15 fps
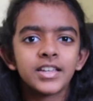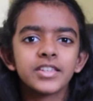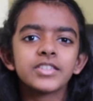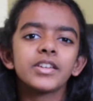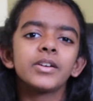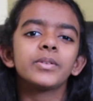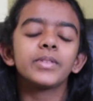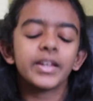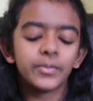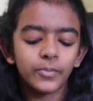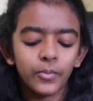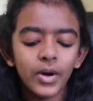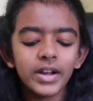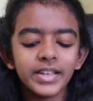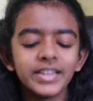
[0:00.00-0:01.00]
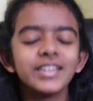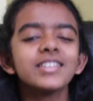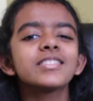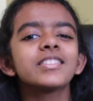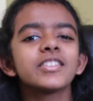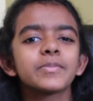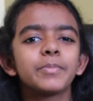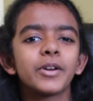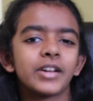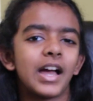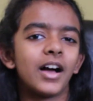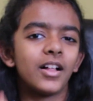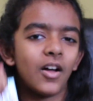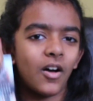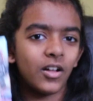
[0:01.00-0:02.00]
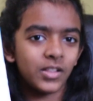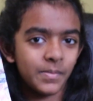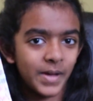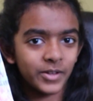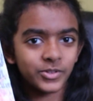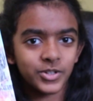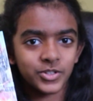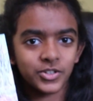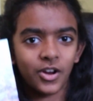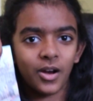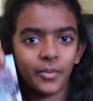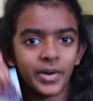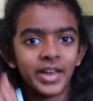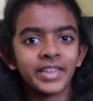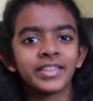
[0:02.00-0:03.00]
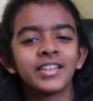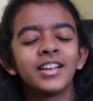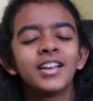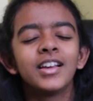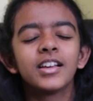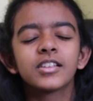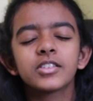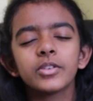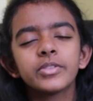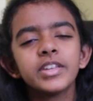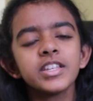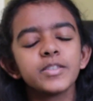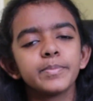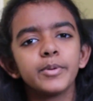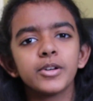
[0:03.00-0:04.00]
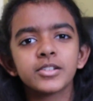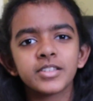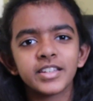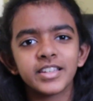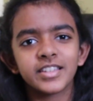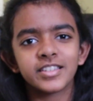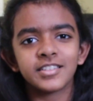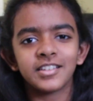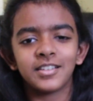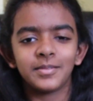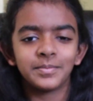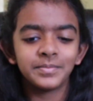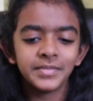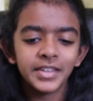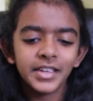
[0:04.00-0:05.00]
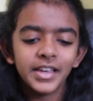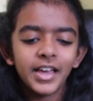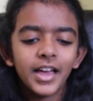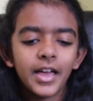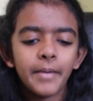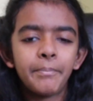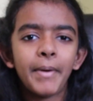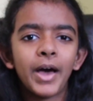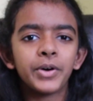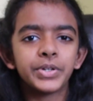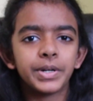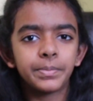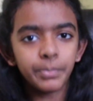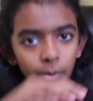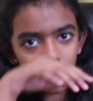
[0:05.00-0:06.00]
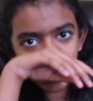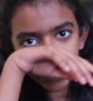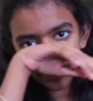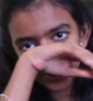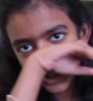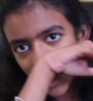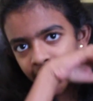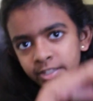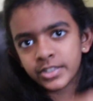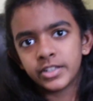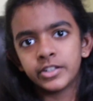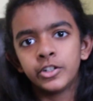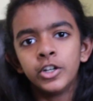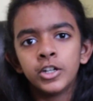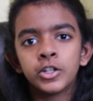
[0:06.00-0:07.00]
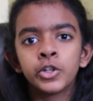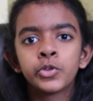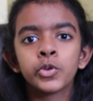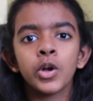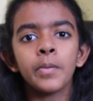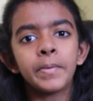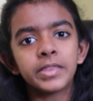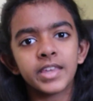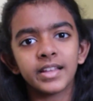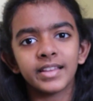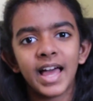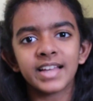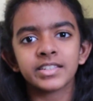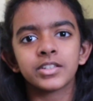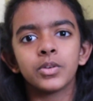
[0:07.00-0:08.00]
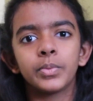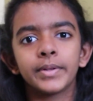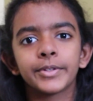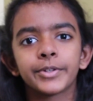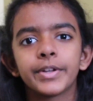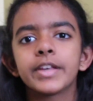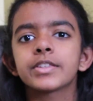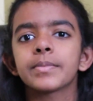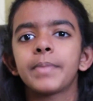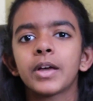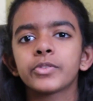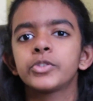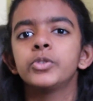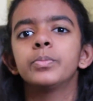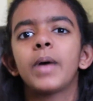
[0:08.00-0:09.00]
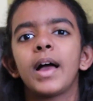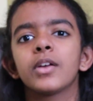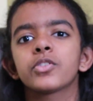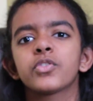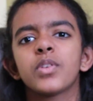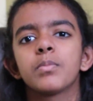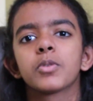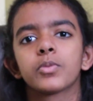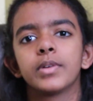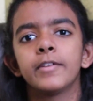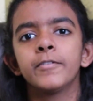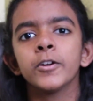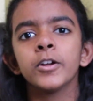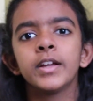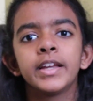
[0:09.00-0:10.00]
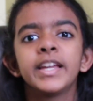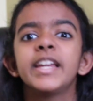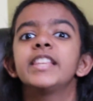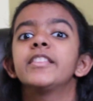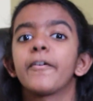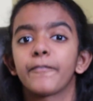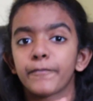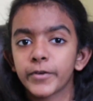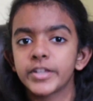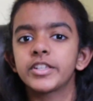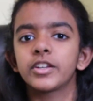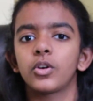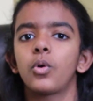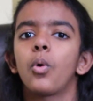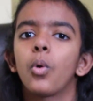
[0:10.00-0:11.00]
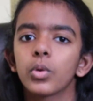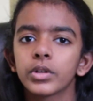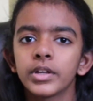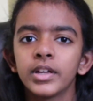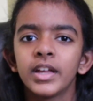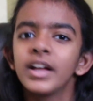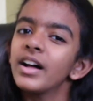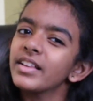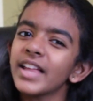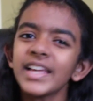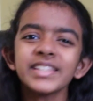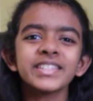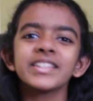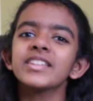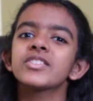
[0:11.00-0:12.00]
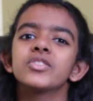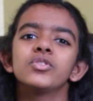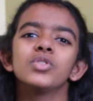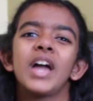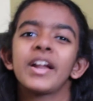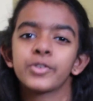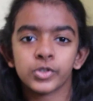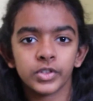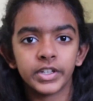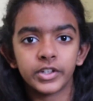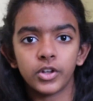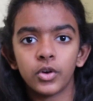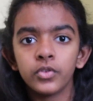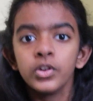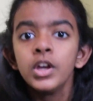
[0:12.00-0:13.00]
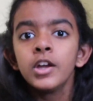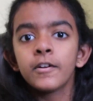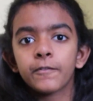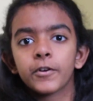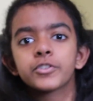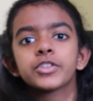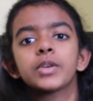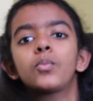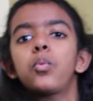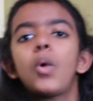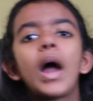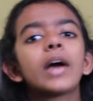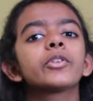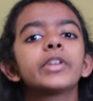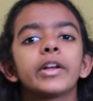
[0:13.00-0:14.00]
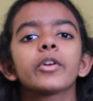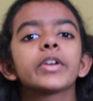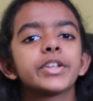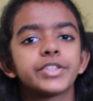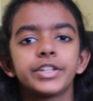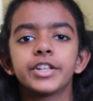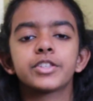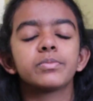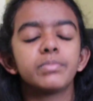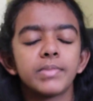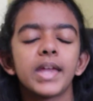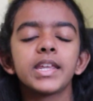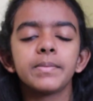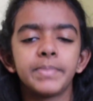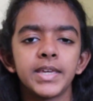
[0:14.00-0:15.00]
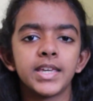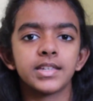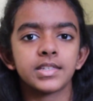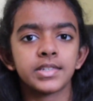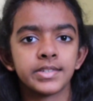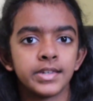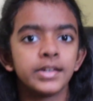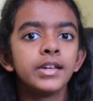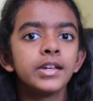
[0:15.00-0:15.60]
So like what is this book all about to start with? So this book is um, about a boy named Jackson who grew up in the Alaska wilderness about two miles from a river in the freezing cold. Alaska is naturally known for its like wild areas and its many beasts.